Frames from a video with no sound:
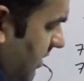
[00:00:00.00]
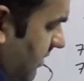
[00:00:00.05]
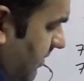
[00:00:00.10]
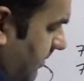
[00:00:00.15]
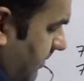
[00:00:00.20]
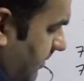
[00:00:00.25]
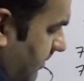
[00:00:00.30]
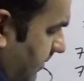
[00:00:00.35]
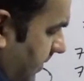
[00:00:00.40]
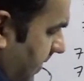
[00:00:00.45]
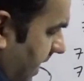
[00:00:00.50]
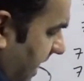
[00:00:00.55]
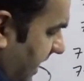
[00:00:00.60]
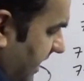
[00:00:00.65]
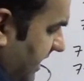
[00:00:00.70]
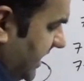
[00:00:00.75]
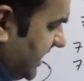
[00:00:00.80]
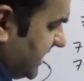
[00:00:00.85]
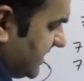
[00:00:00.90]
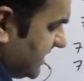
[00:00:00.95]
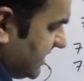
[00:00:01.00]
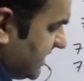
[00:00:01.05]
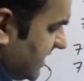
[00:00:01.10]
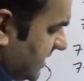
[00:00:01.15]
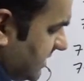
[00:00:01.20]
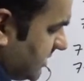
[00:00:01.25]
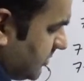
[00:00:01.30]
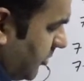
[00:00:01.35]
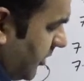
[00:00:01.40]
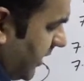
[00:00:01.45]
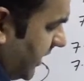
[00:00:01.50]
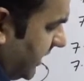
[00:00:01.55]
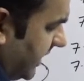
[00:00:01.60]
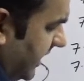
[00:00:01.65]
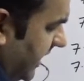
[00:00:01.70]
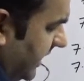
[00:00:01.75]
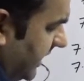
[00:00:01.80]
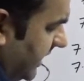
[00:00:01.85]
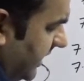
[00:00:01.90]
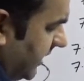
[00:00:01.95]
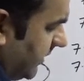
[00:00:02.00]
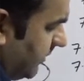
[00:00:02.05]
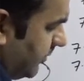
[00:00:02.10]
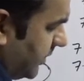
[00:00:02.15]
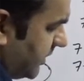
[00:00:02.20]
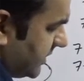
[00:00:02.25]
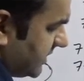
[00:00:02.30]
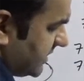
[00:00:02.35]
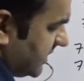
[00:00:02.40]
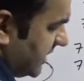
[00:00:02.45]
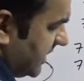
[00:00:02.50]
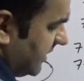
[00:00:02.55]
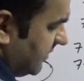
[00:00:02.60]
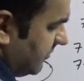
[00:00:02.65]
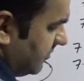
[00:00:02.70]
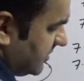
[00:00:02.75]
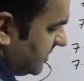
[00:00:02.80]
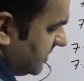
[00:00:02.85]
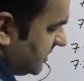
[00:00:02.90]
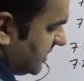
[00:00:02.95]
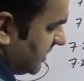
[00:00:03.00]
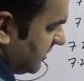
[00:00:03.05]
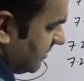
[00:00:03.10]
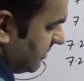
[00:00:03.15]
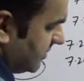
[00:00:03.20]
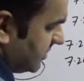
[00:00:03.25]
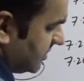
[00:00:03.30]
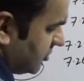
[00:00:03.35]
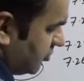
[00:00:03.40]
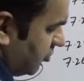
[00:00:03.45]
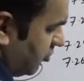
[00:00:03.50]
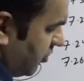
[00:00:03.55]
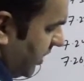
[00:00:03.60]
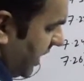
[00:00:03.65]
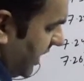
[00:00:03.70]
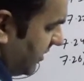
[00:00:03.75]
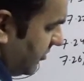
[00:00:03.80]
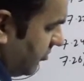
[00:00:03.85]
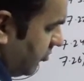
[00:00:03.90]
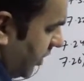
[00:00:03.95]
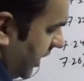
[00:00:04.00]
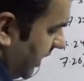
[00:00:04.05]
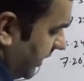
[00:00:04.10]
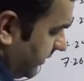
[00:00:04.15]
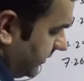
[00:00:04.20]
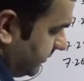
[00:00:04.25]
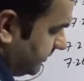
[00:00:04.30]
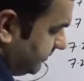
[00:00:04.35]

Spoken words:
minus 6.88%, which is equals to Y1.